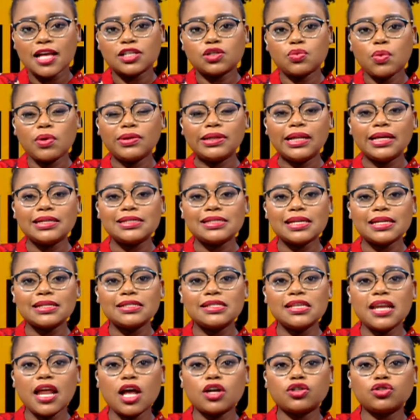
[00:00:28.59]
as well as
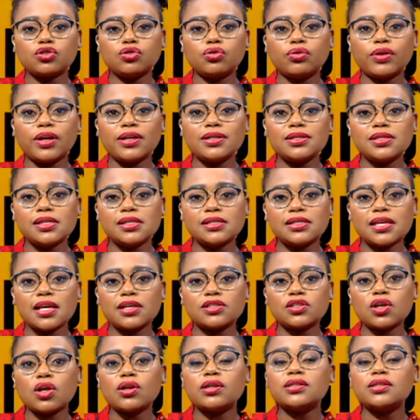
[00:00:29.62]
International Intersex Intersex